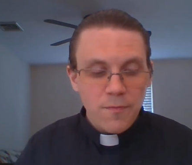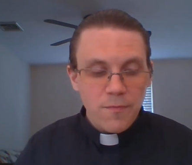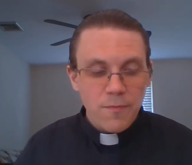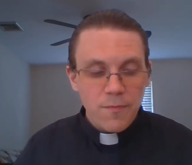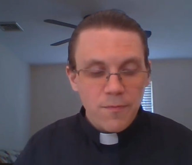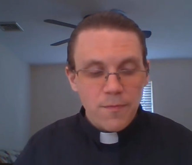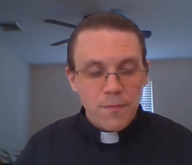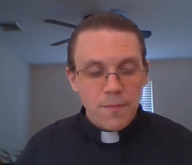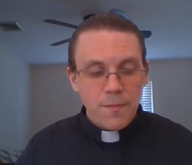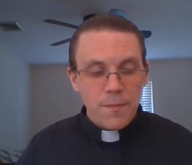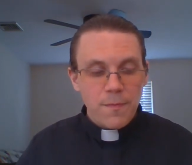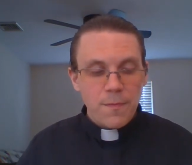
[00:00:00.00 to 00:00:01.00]

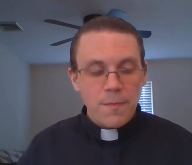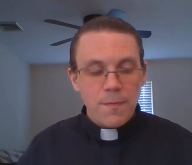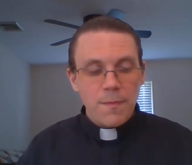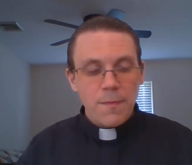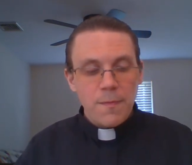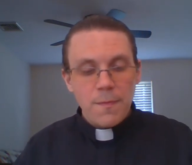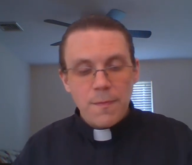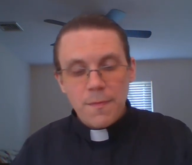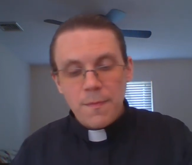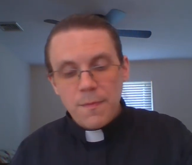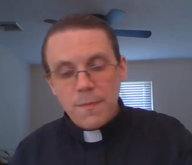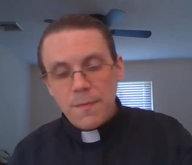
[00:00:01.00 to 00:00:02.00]

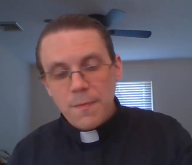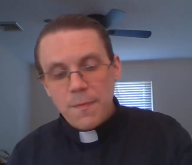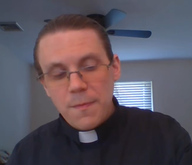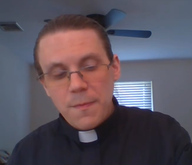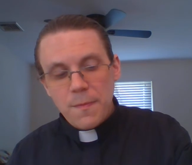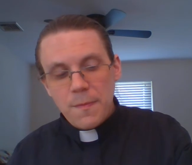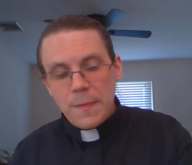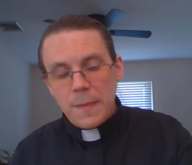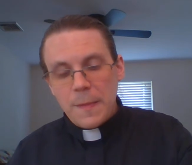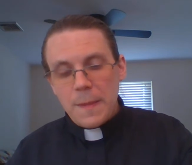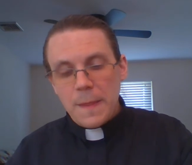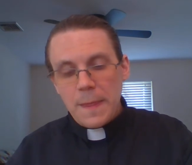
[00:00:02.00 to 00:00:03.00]

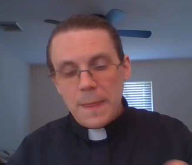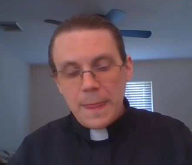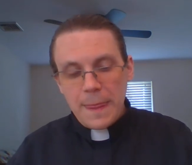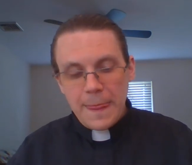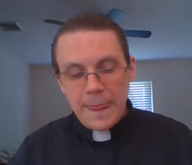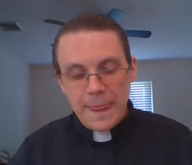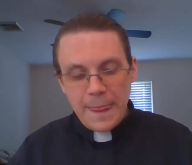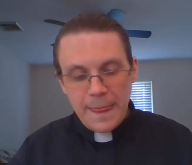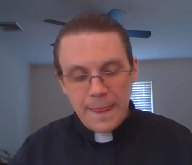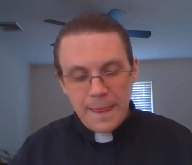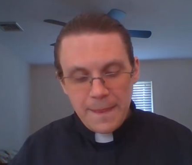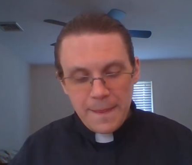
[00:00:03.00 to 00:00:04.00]

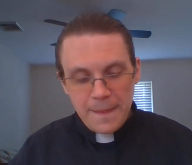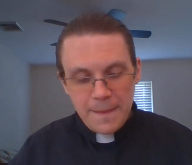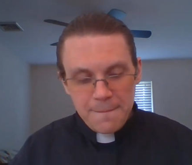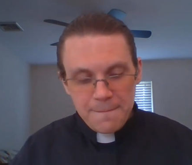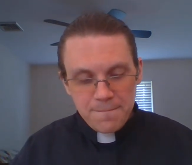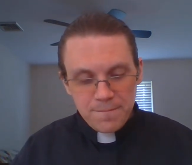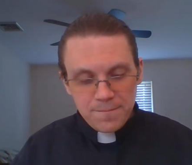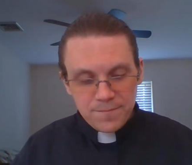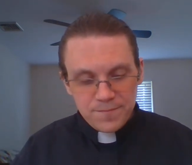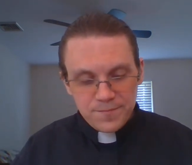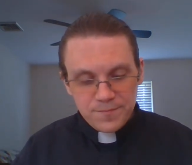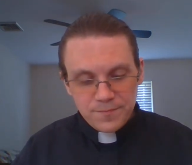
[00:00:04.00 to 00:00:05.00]

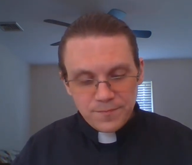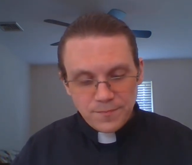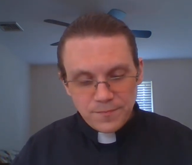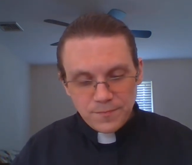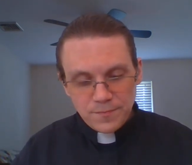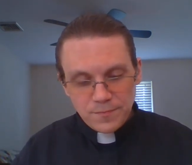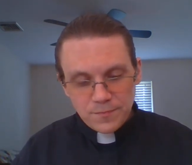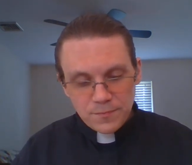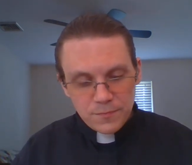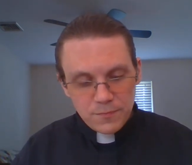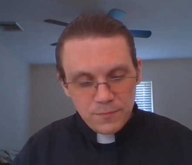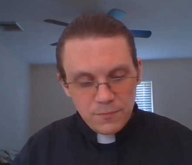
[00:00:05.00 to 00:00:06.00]

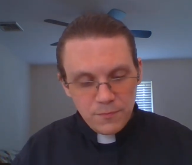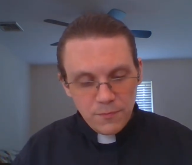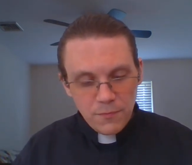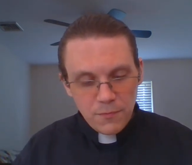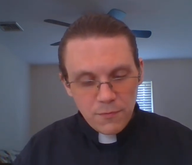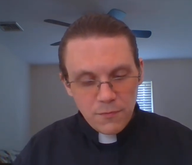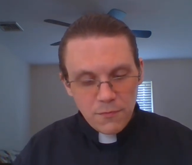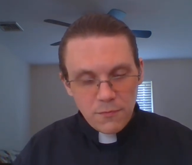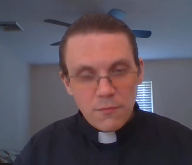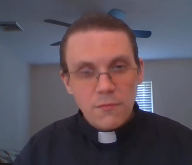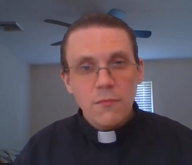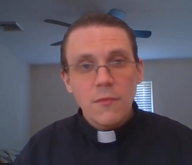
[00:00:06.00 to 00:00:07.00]

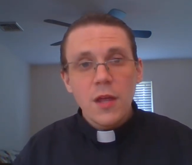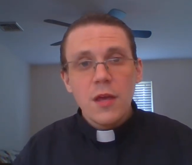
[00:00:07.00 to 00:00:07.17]
No one is speaking in this clip.